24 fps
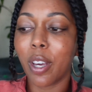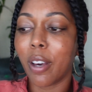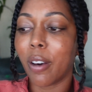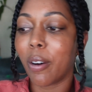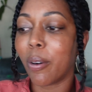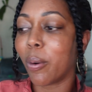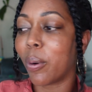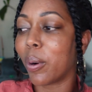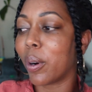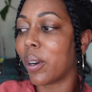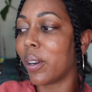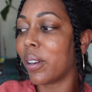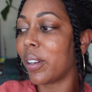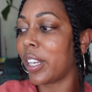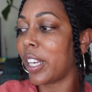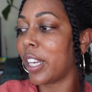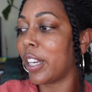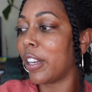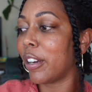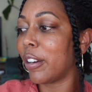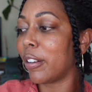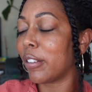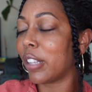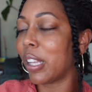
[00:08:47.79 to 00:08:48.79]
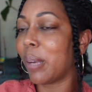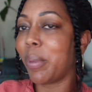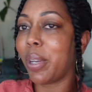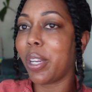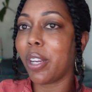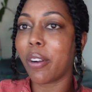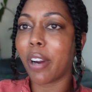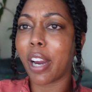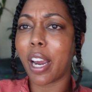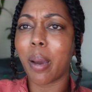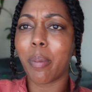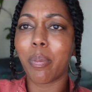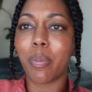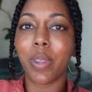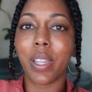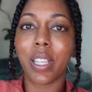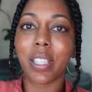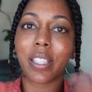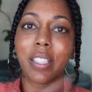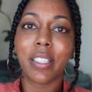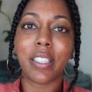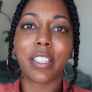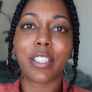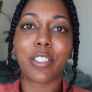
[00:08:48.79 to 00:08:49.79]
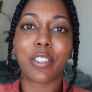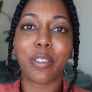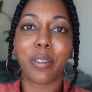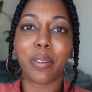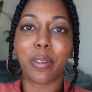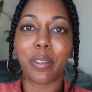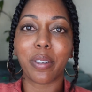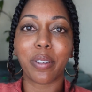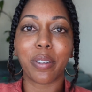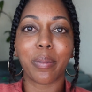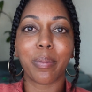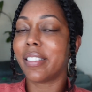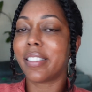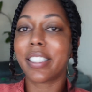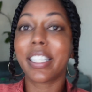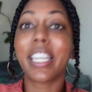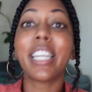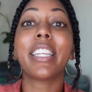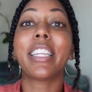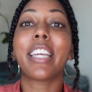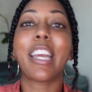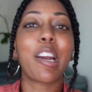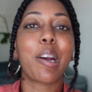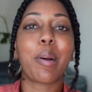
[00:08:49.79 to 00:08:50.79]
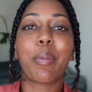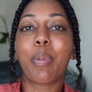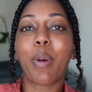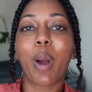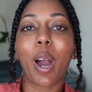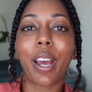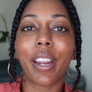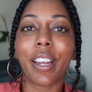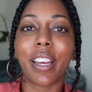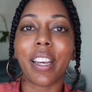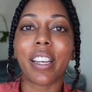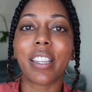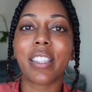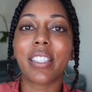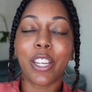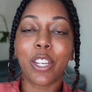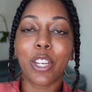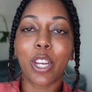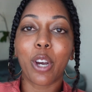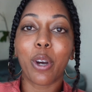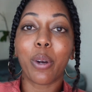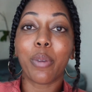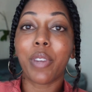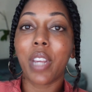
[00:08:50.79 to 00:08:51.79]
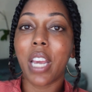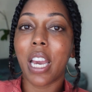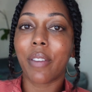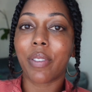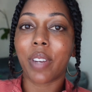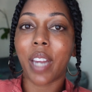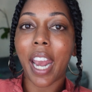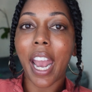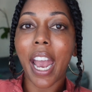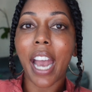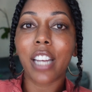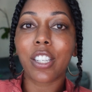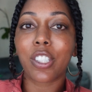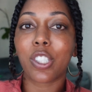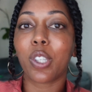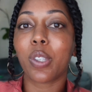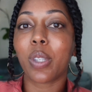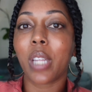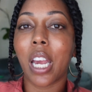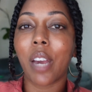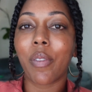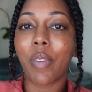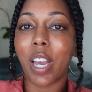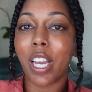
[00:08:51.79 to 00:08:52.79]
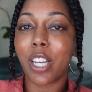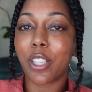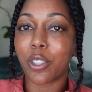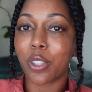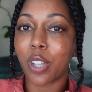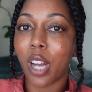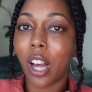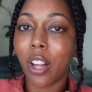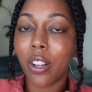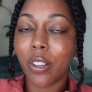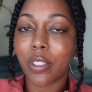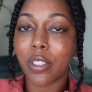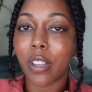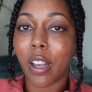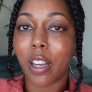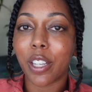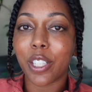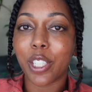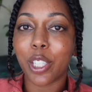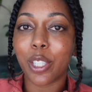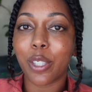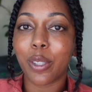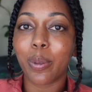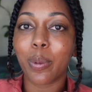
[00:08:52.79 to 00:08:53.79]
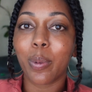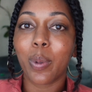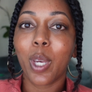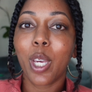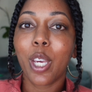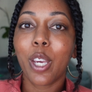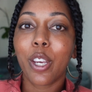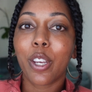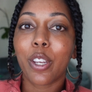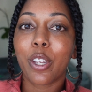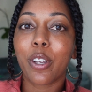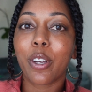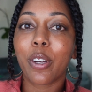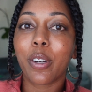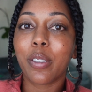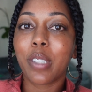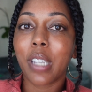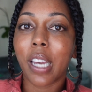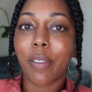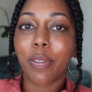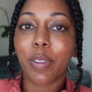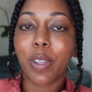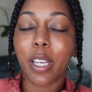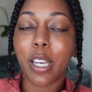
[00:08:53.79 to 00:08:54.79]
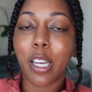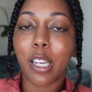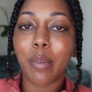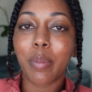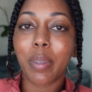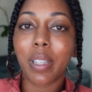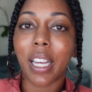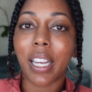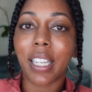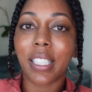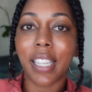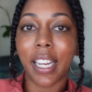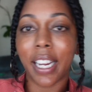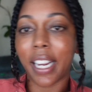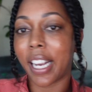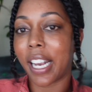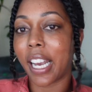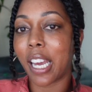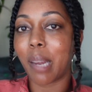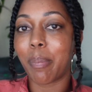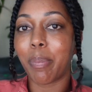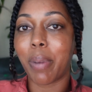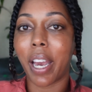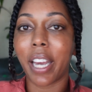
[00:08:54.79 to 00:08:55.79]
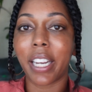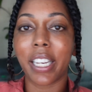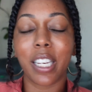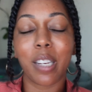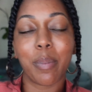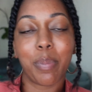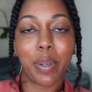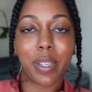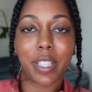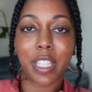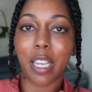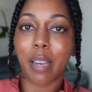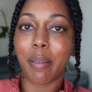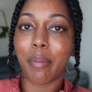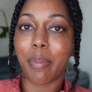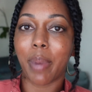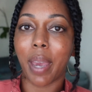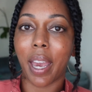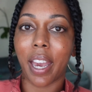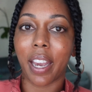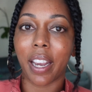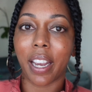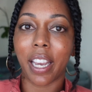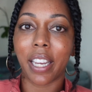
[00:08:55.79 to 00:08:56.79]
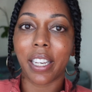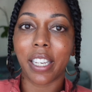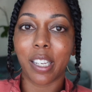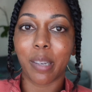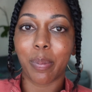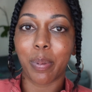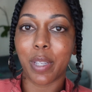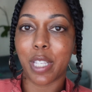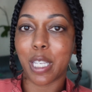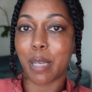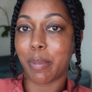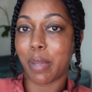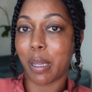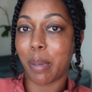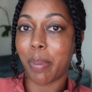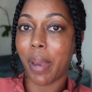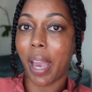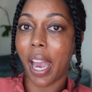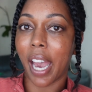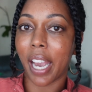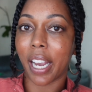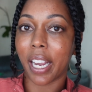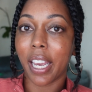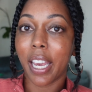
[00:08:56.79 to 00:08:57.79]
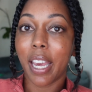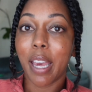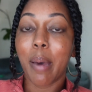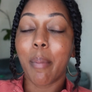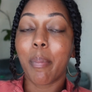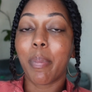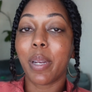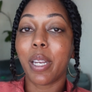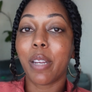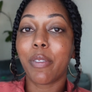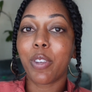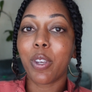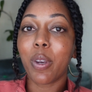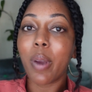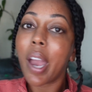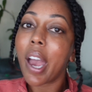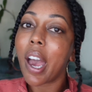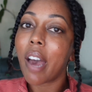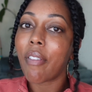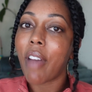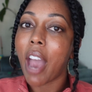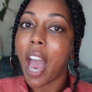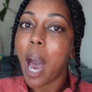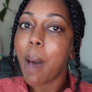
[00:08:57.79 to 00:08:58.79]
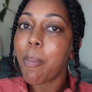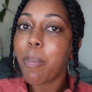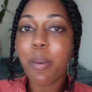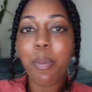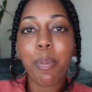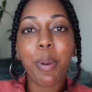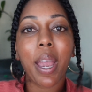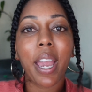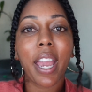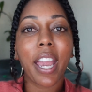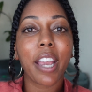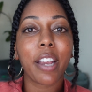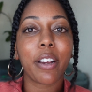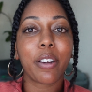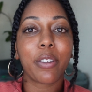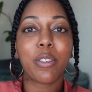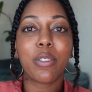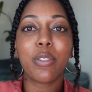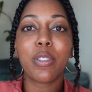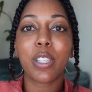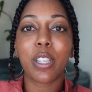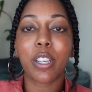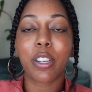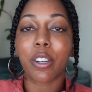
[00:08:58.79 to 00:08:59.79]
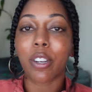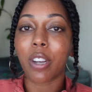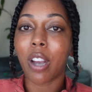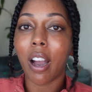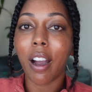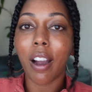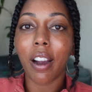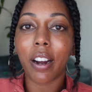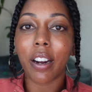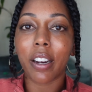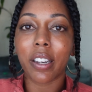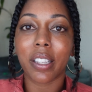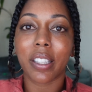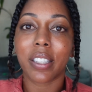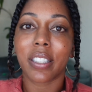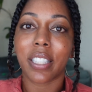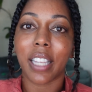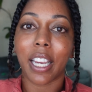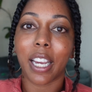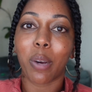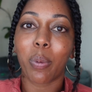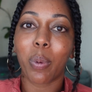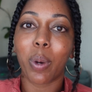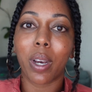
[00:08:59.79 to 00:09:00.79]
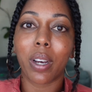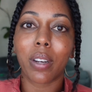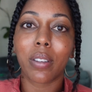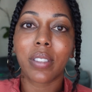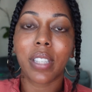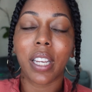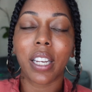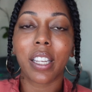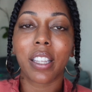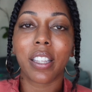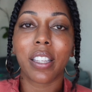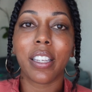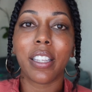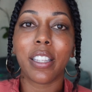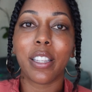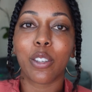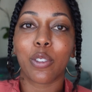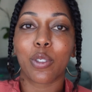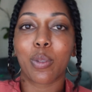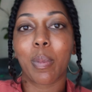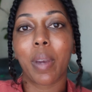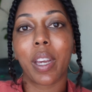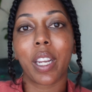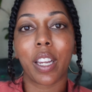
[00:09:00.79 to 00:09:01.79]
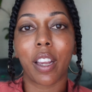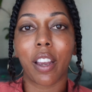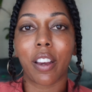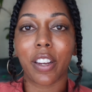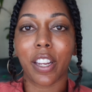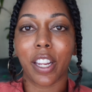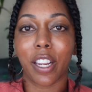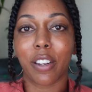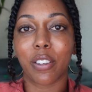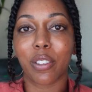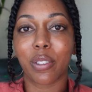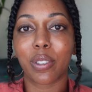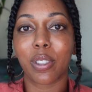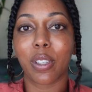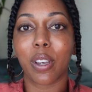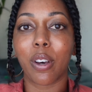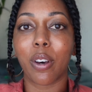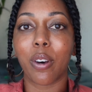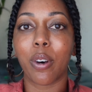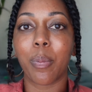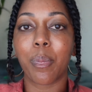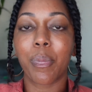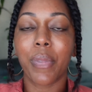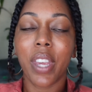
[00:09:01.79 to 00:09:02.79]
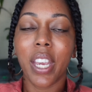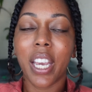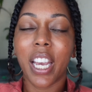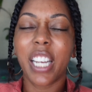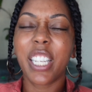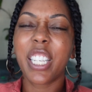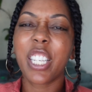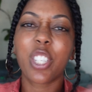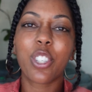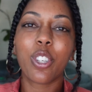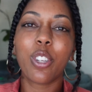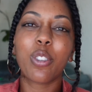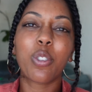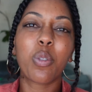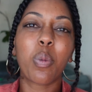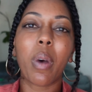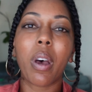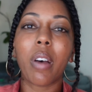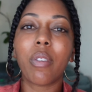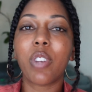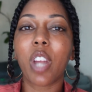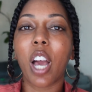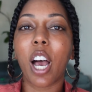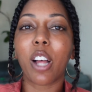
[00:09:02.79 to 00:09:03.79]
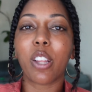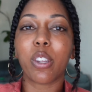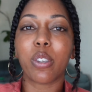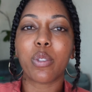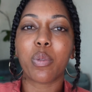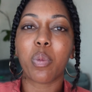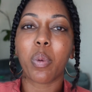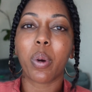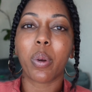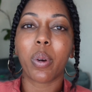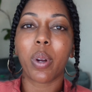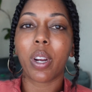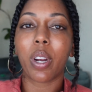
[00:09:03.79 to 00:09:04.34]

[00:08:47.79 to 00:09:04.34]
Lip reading: or you know, let me grab this additional skincare product. You know, if you have cash, you only have $100 on you, you're definitely gonna be like, dang, I need to put something back. I need to put something back. But if you have Apple Pay or using your card, it's like, well, technically there's money on here, so additional $12 won't